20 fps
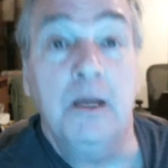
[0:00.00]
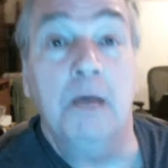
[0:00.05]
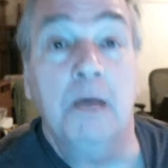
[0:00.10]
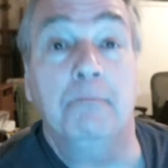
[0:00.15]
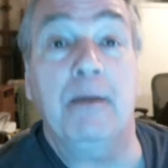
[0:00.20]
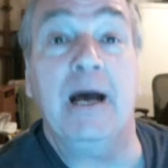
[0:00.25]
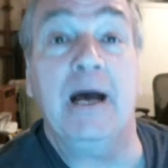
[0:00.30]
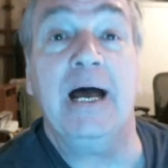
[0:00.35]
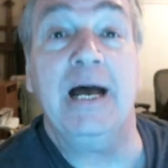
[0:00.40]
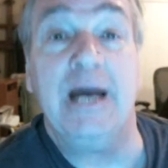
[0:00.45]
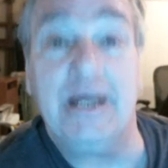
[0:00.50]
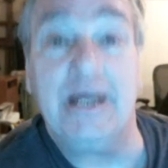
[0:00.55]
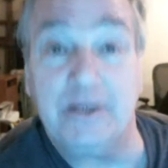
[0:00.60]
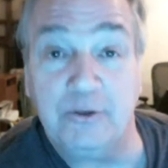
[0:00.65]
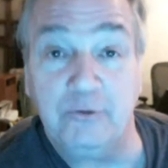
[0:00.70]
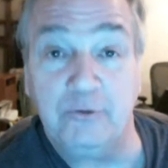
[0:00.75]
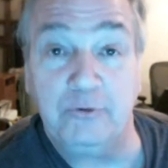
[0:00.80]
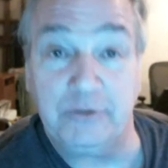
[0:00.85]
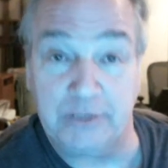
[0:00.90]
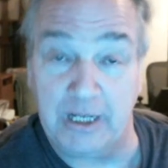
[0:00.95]

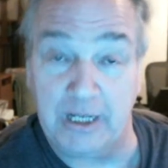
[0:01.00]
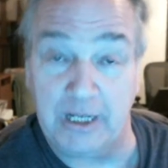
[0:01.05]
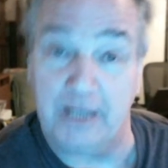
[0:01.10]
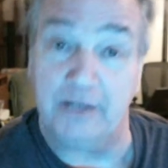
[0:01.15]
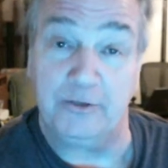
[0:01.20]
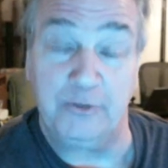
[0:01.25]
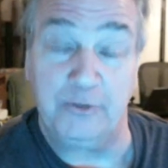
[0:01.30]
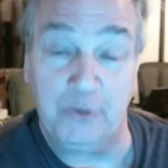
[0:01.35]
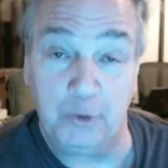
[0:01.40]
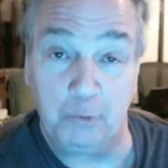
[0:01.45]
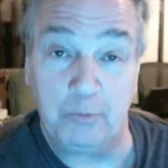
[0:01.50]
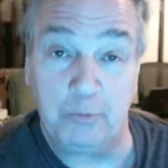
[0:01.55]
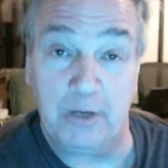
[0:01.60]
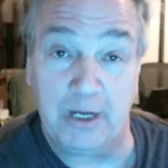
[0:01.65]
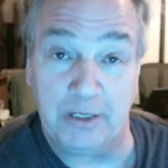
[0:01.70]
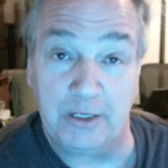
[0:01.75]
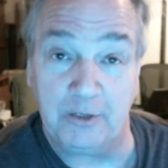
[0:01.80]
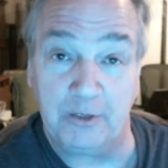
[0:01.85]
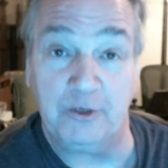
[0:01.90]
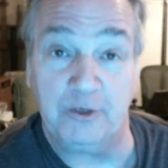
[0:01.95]
Ba-doo-da-doo,
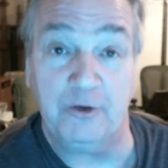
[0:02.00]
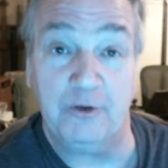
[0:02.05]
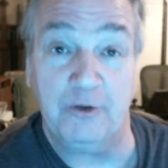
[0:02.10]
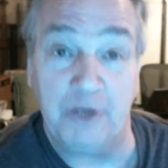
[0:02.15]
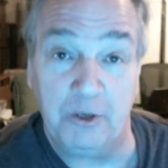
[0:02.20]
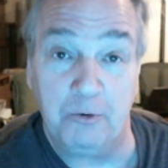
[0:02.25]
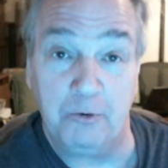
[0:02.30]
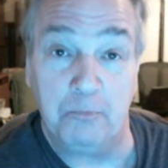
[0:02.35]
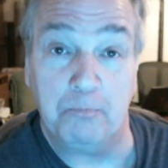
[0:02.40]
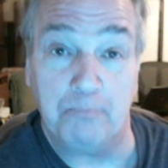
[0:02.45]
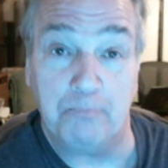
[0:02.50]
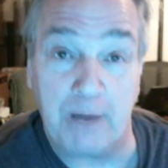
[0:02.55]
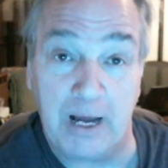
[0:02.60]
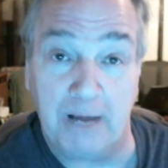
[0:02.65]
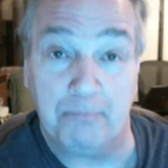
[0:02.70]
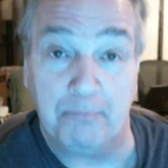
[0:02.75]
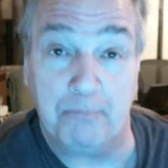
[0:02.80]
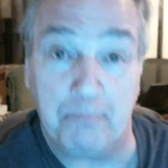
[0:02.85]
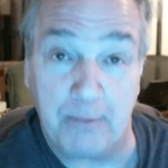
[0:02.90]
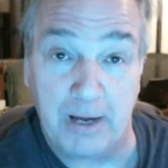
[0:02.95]
ba-doo-doo-doo,
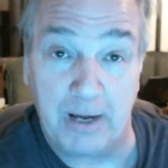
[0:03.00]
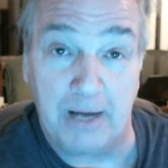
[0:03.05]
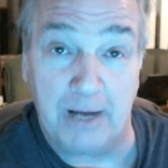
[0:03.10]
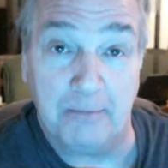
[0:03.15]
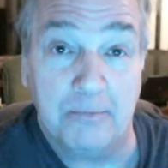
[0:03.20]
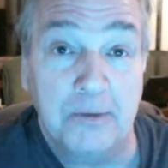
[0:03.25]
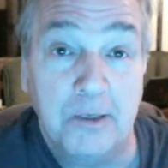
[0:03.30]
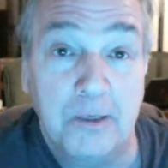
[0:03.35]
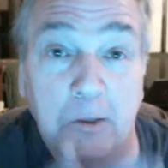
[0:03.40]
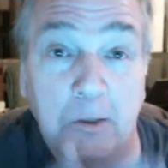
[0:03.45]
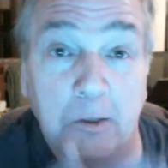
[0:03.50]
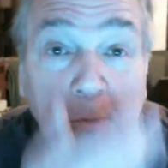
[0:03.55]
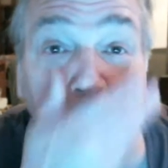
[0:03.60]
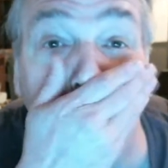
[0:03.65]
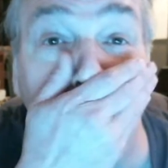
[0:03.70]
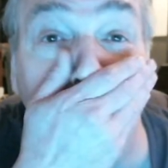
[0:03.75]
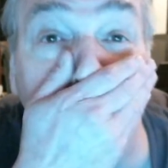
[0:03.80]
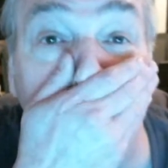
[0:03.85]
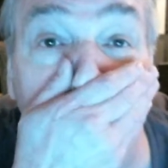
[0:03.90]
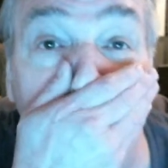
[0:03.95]
ba-ba.
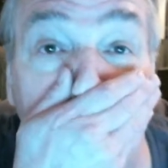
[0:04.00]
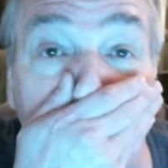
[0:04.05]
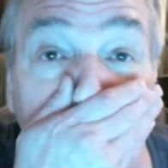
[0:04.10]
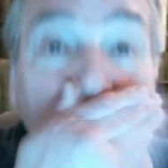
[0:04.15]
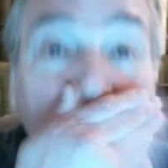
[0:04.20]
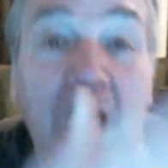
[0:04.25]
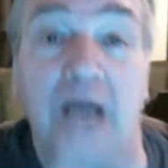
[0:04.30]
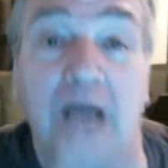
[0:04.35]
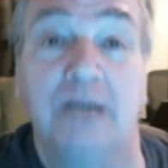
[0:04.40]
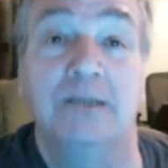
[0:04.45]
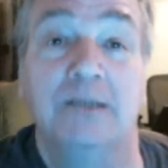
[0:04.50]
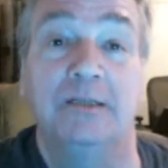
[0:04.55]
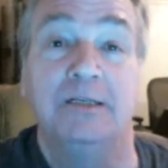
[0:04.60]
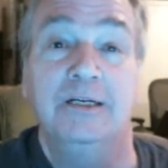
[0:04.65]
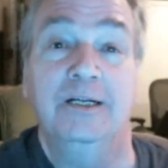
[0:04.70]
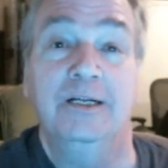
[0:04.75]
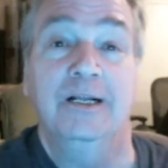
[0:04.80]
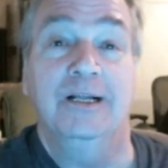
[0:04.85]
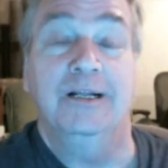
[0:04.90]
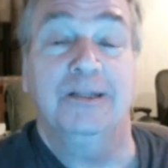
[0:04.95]
Mwah!
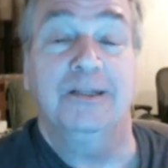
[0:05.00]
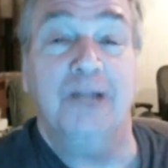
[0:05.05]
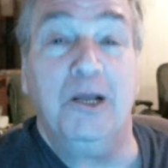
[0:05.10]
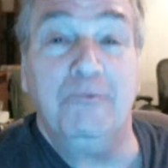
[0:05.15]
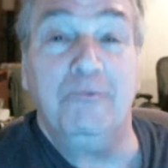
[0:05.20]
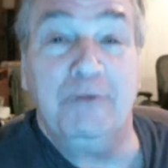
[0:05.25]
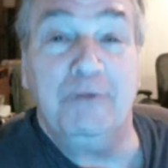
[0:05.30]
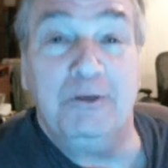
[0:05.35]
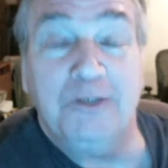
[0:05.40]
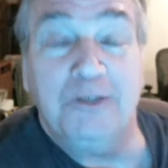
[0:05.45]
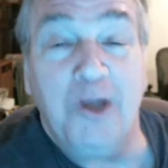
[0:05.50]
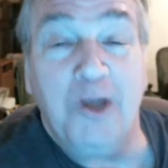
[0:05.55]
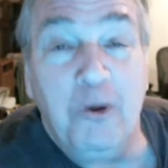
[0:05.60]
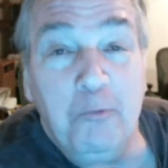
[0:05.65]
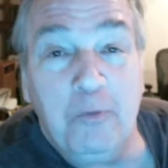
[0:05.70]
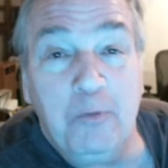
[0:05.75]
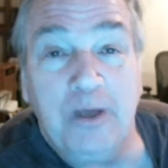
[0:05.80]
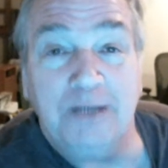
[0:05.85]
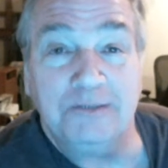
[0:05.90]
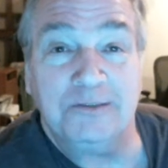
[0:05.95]
Love you so
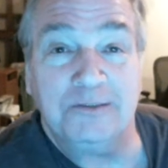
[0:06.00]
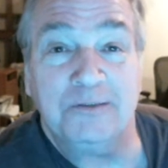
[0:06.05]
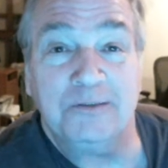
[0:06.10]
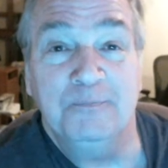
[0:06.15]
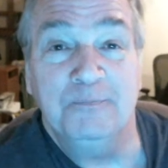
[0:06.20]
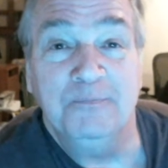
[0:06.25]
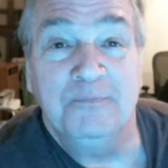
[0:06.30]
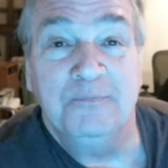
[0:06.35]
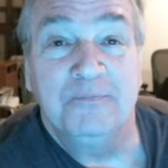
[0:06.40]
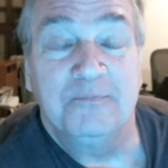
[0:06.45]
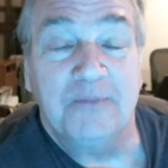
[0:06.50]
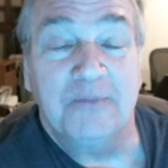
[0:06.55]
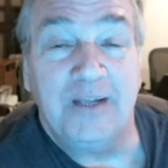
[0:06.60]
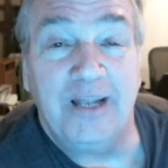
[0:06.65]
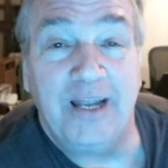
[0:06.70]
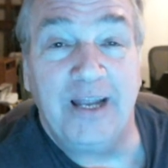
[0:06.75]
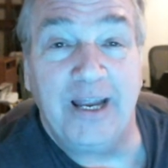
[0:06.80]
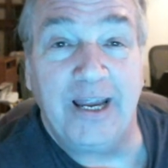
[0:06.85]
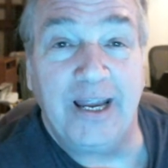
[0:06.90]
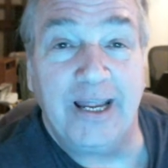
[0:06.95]
much,
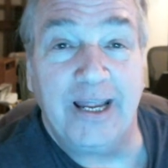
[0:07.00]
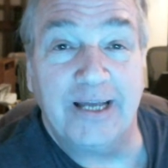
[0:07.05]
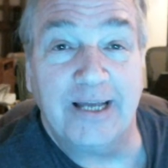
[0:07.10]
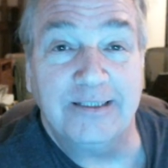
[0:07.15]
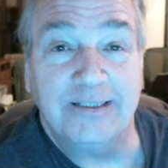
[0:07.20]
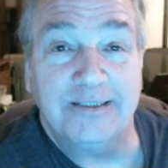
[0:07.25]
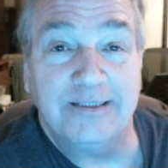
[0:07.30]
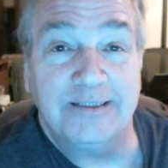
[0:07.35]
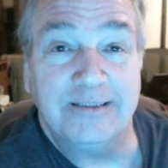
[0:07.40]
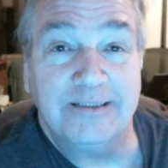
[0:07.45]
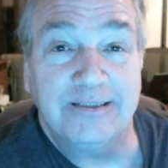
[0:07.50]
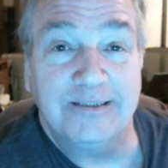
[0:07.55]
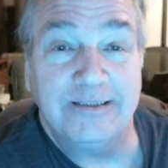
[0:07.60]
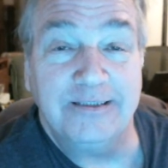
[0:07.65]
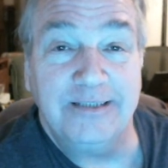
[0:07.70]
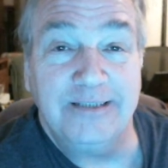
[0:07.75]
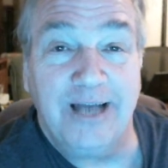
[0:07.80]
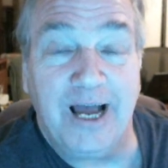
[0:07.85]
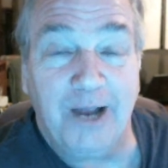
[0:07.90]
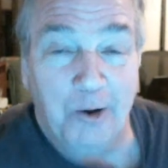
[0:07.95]
and
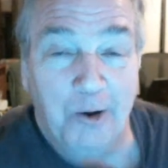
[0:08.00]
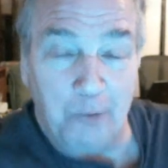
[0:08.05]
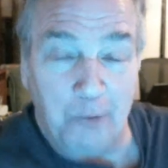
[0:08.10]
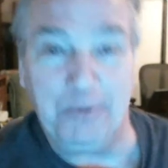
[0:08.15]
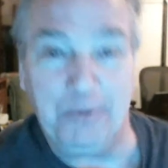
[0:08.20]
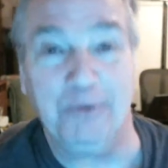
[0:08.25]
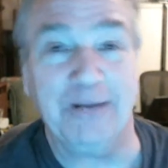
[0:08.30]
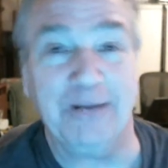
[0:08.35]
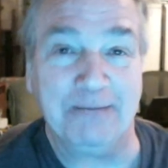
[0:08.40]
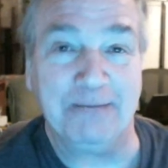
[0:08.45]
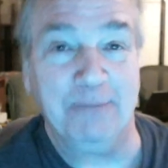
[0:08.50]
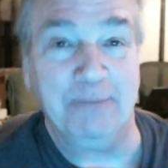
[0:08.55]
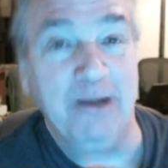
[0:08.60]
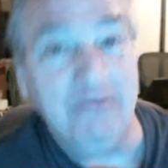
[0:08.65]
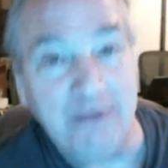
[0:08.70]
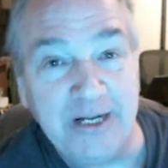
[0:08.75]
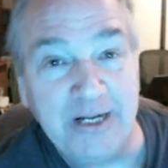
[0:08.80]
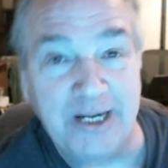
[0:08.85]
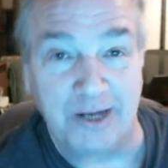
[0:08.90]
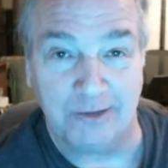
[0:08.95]
I hope you like my
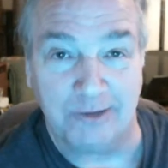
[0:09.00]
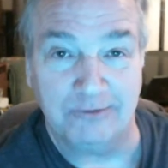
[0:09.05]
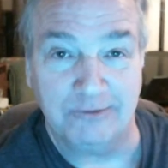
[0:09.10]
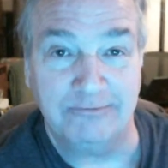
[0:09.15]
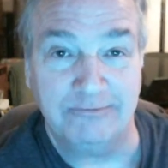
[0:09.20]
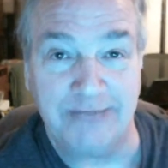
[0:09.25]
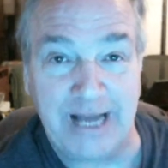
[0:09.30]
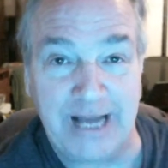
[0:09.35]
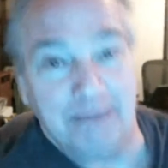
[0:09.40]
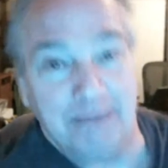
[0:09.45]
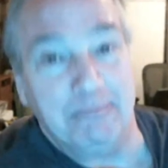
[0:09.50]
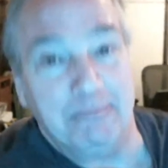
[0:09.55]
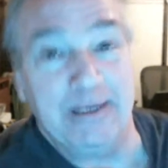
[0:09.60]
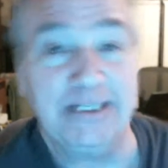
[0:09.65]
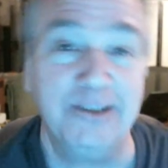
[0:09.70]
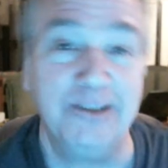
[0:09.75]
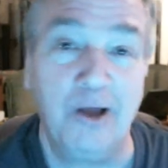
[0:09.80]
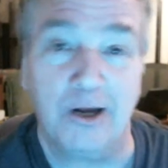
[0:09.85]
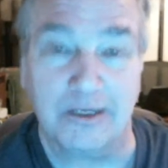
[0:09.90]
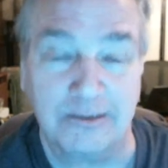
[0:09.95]
video and my
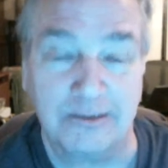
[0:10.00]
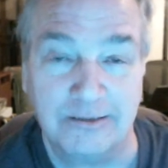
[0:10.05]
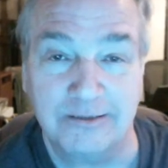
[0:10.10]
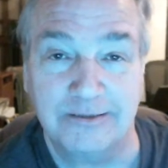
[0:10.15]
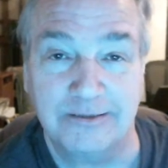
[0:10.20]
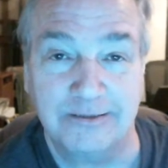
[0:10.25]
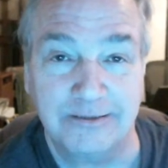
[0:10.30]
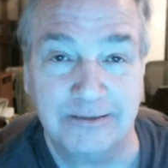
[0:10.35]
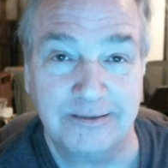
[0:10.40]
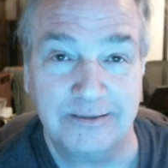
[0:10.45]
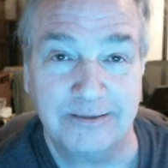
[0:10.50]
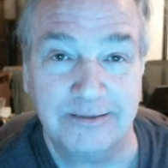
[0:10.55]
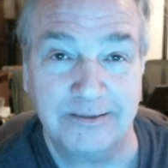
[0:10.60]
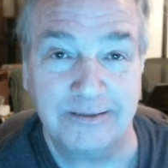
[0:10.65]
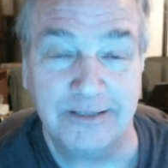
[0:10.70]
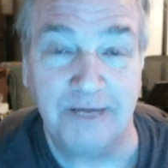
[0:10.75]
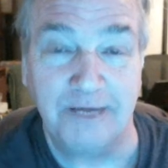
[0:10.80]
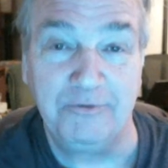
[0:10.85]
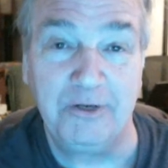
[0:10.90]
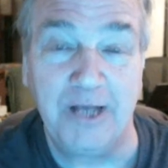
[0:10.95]
song.
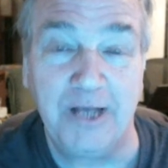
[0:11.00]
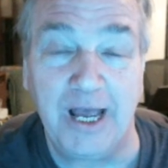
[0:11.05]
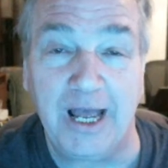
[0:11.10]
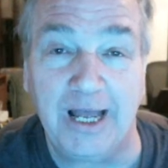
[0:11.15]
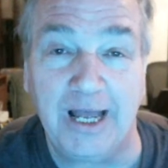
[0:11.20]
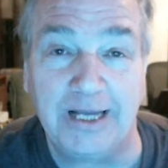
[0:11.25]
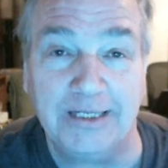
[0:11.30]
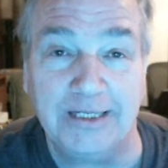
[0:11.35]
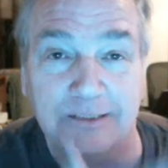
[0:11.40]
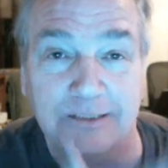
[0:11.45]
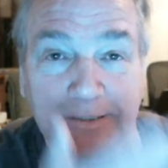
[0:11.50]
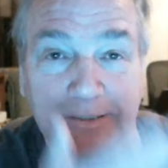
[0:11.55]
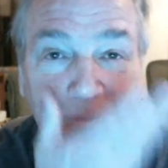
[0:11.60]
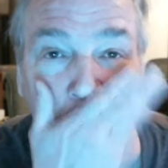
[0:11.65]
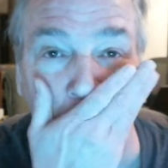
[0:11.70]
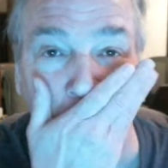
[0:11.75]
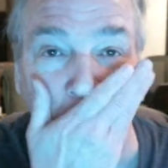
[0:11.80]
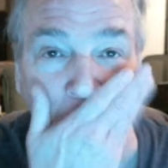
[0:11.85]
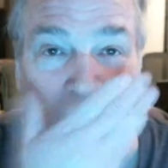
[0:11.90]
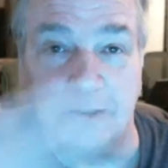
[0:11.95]
Love you guys.
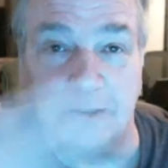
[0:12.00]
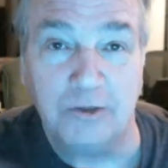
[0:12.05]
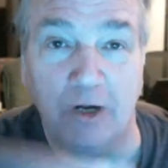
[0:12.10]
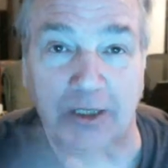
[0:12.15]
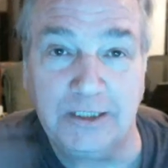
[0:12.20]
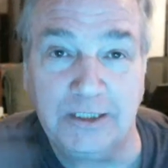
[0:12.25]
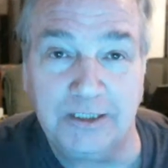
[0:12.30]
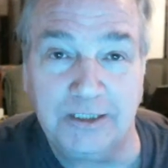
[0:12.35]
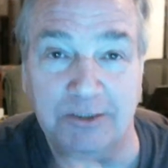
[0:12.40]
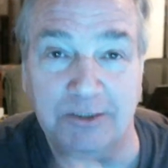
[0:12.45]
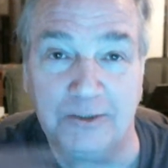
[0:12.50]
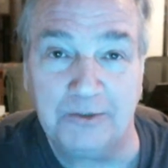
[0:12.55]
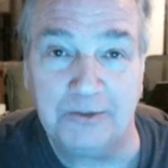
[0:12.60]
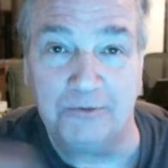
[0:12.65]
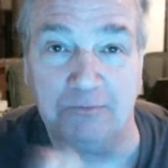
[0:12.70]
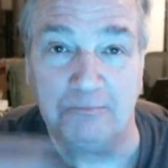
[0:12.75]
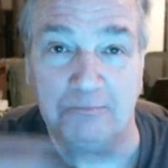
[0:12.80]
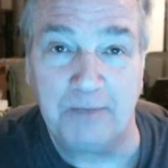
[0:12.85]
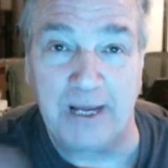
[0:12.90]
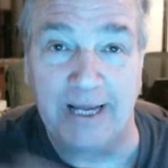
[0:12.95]
Talk to you
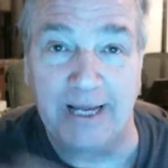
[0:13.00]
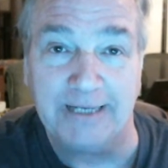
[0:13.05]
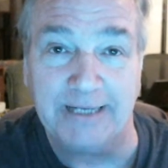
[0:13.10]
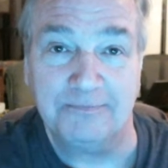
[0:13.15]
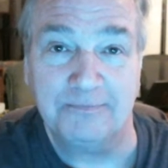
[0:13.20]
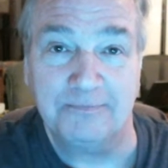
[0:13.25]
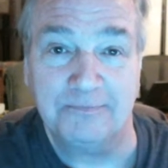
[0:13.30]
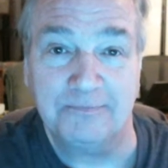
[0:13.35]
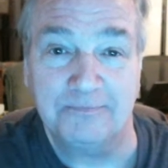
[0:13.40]
soon. Bye.